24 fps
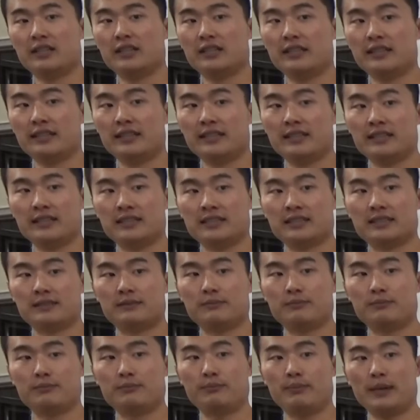is
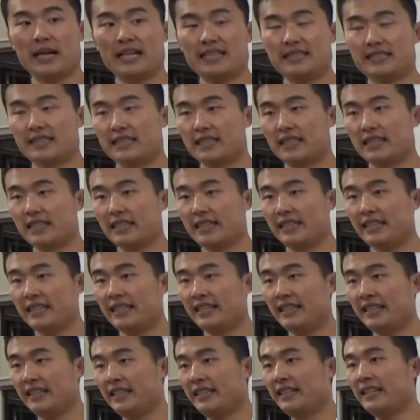
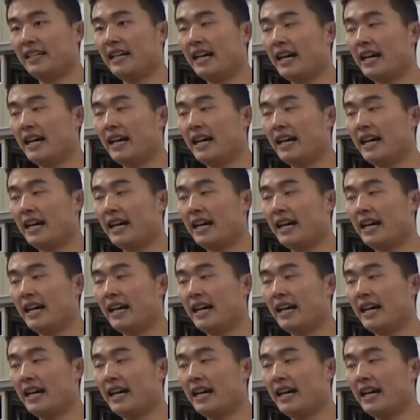basically